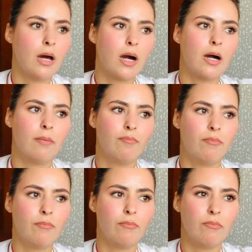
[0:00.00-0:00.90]

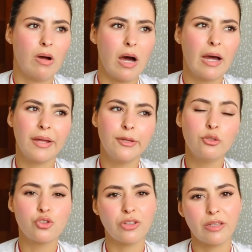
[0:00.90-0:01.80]
I
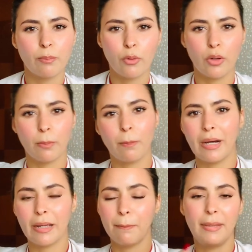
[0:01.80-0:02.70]
usually put
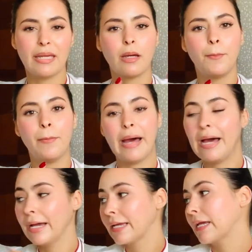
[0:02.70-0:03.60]
my makeup bag